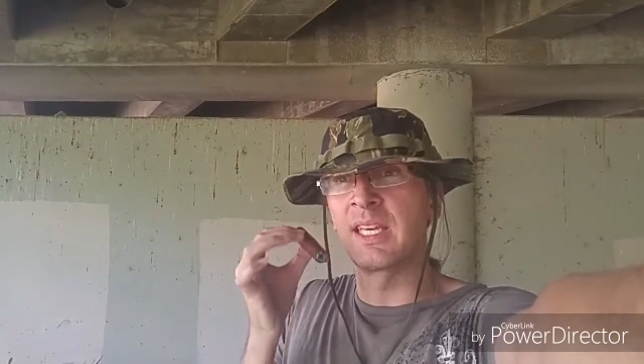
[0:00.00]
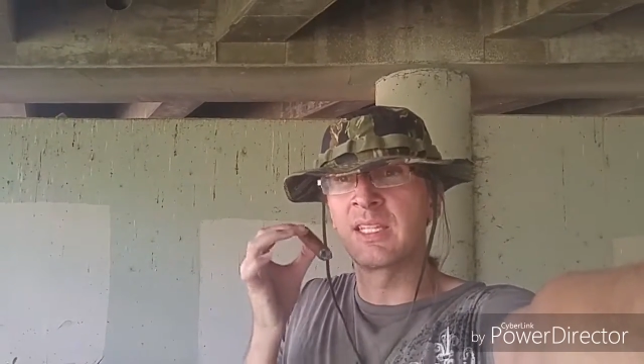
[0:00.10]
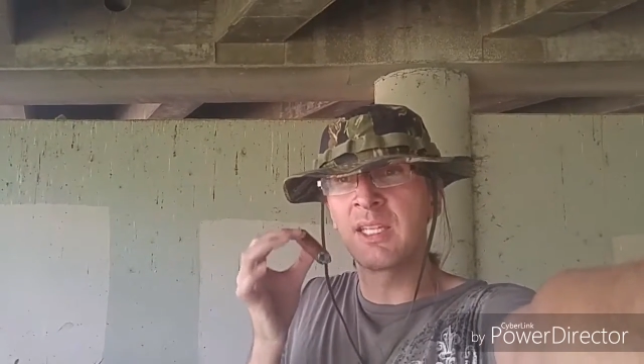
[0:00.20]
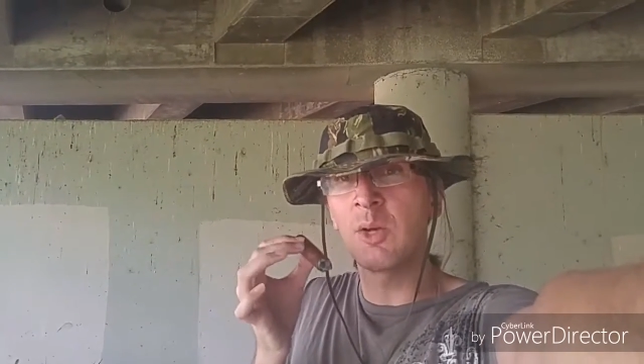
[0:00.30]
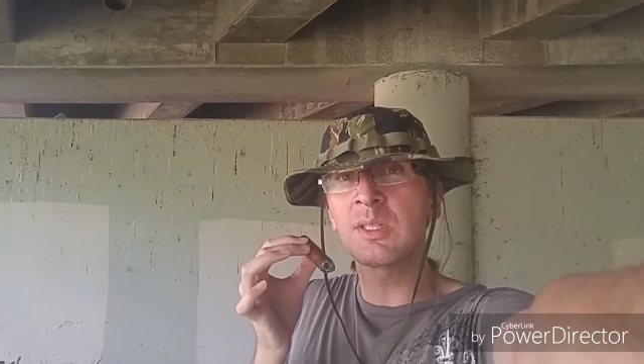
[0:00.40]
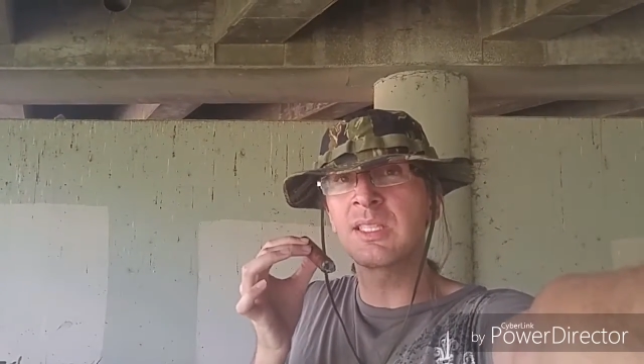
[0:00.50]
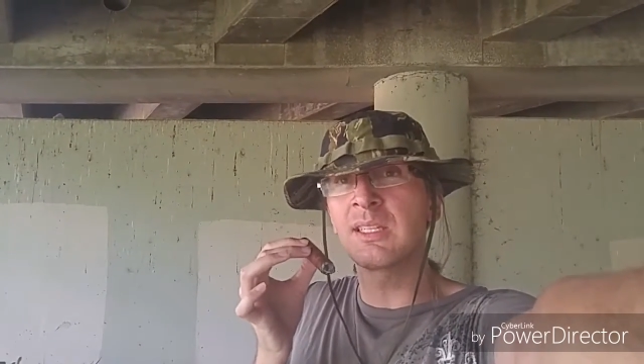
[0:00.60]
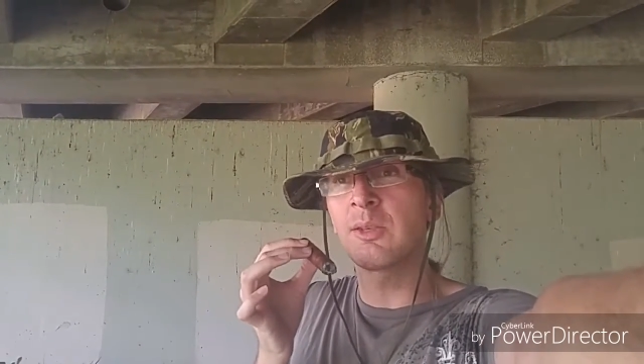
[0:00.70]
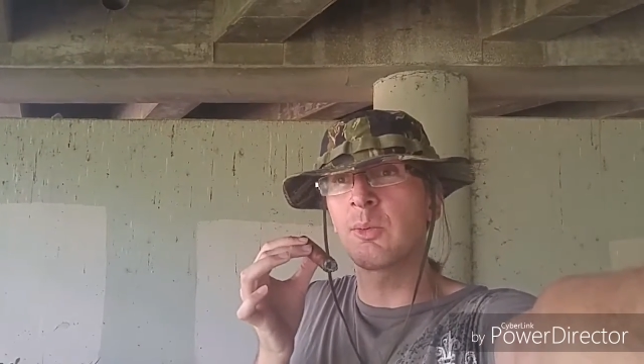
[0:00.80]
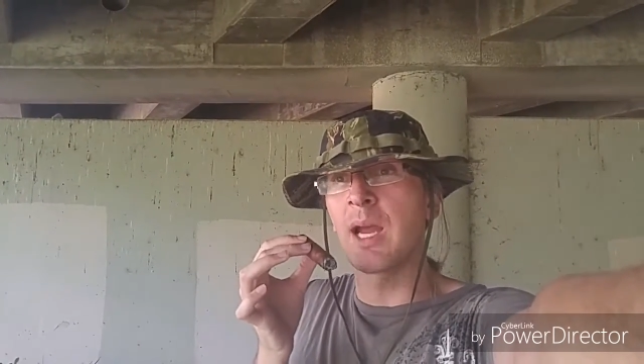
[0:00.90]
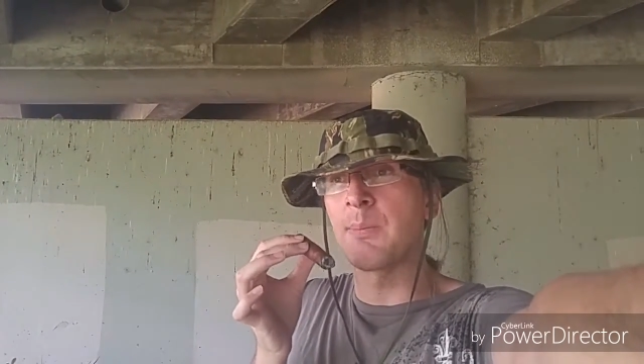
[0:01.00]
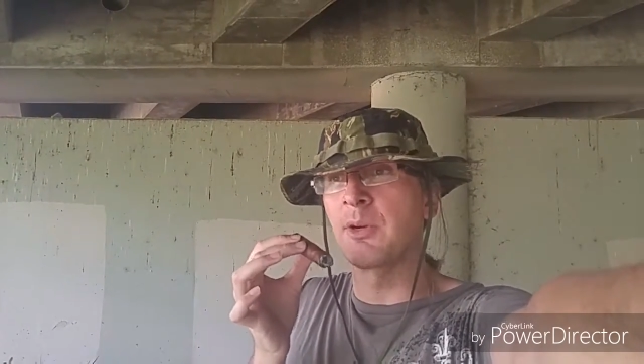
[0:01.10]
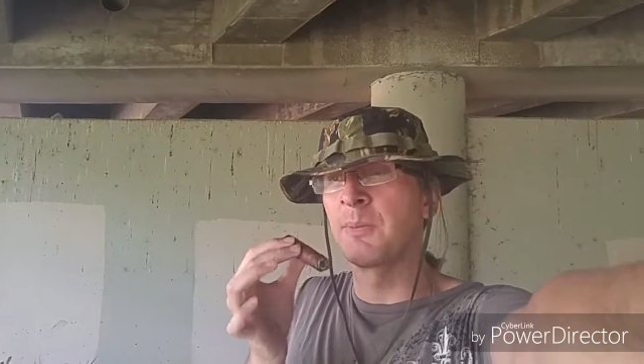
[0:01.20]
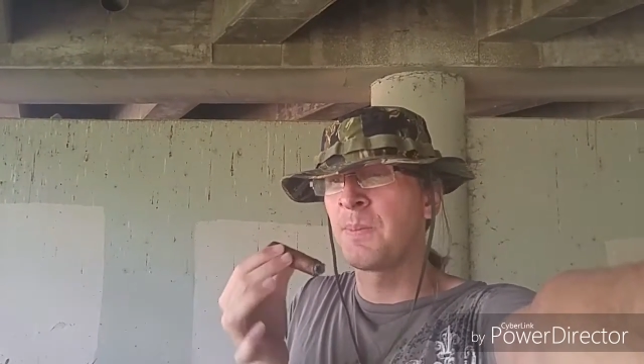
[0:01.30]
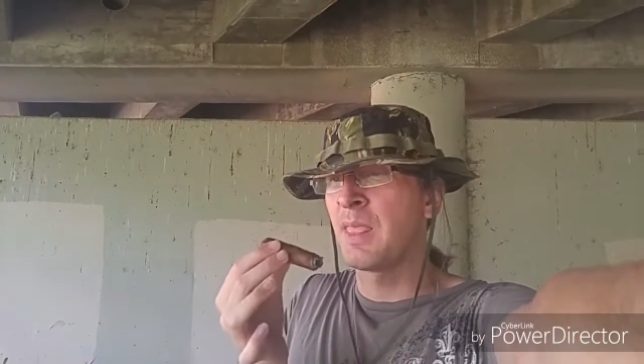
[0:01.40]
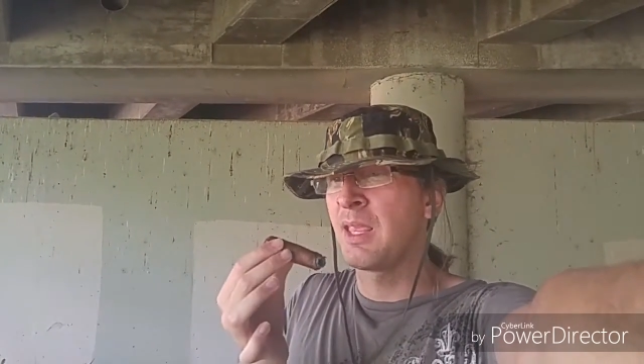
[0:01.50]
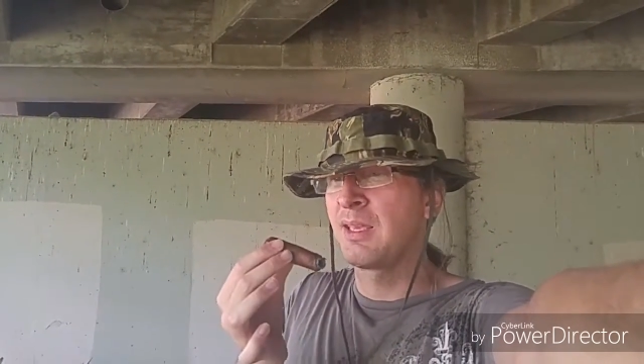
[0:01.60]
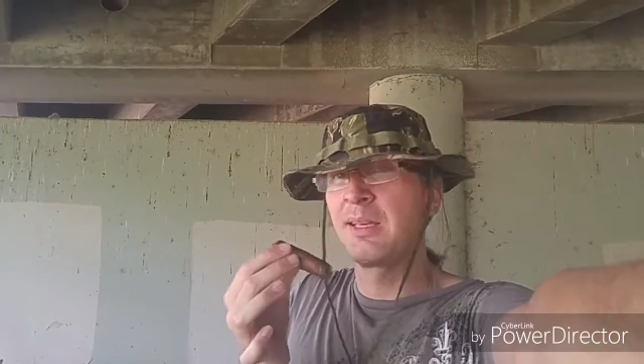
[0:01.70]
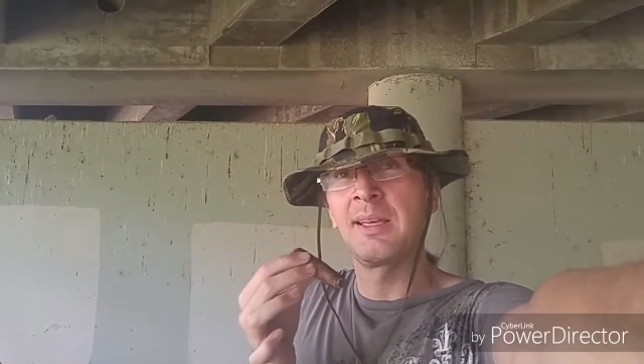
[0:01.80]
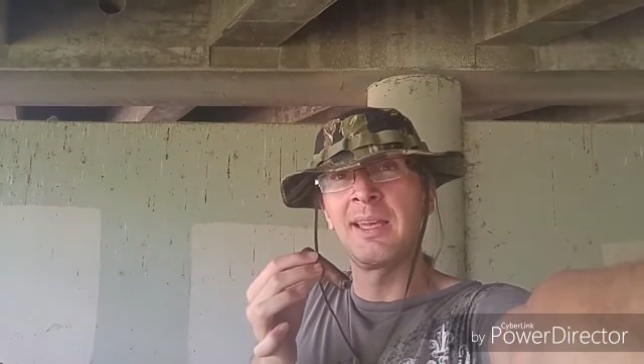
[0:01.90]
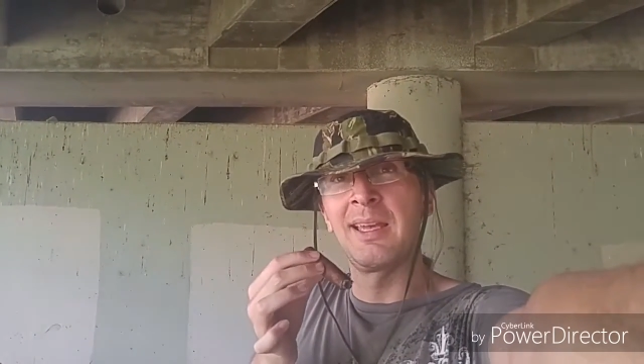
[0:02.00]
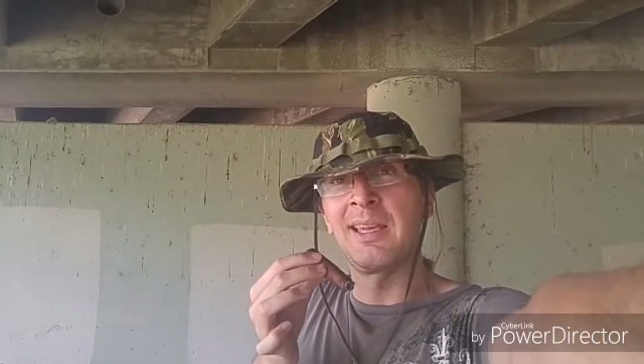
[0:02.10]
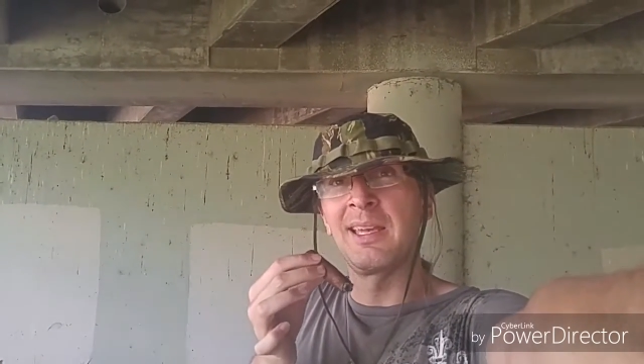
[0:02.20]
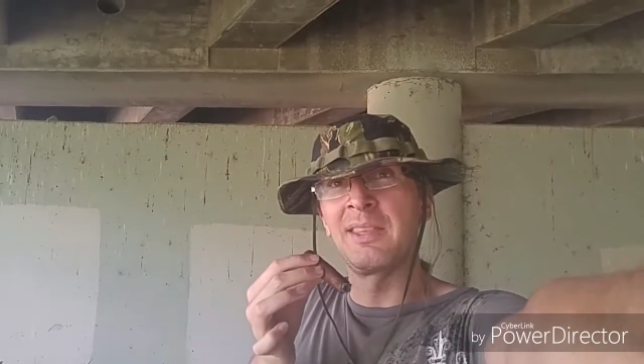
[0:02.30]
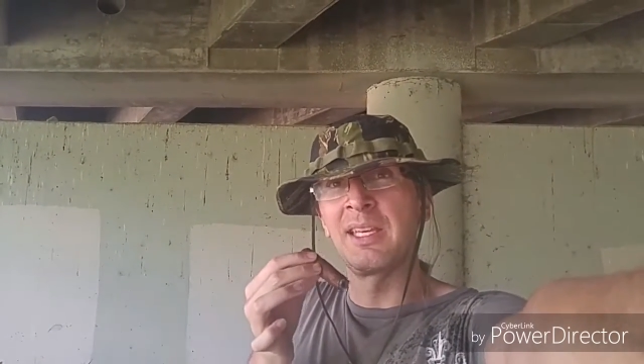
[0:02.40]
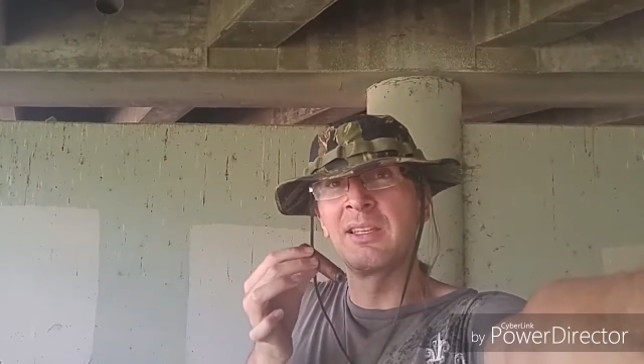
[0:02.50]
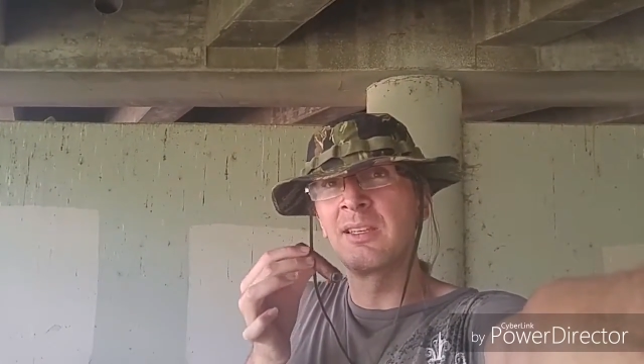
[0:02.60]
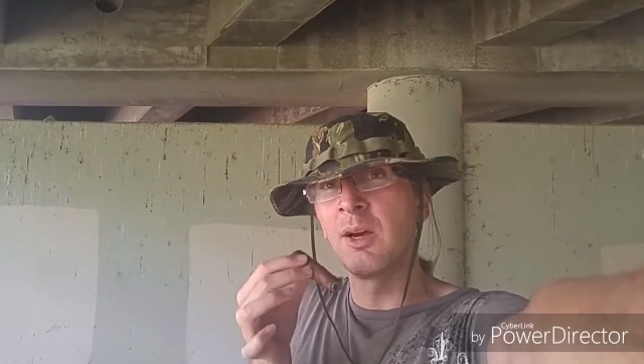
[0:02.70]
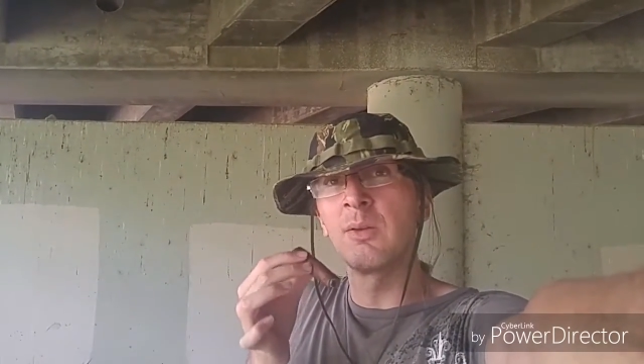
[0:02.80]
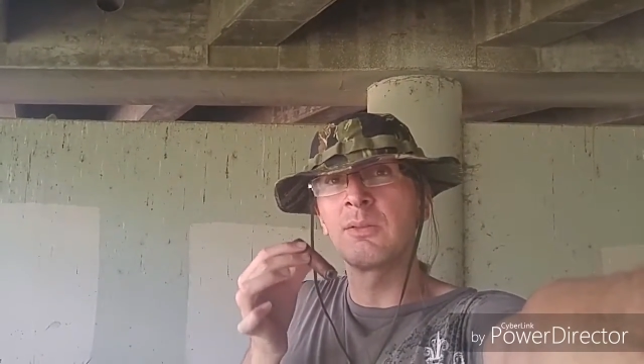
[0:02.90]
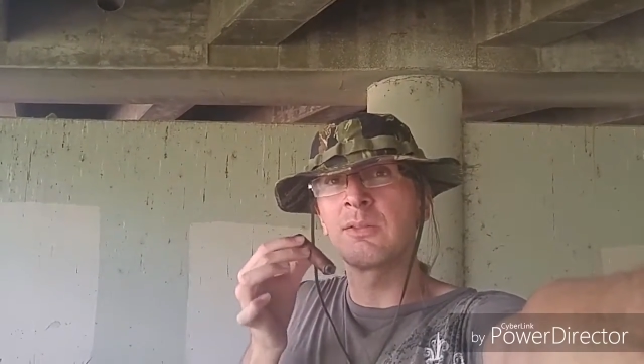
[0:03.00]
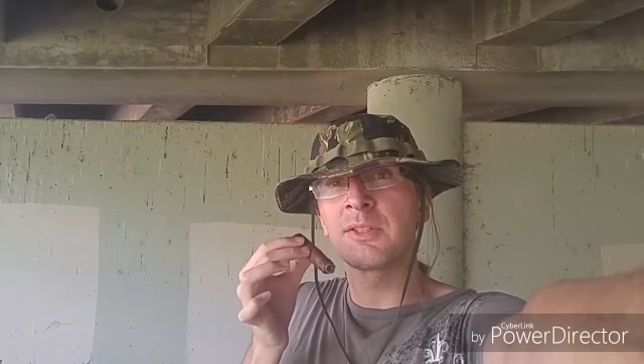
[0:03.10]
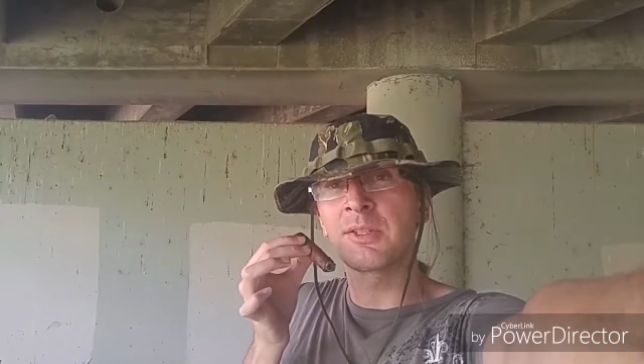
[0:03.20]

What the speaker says: They don't stick to the wrapper, and they don't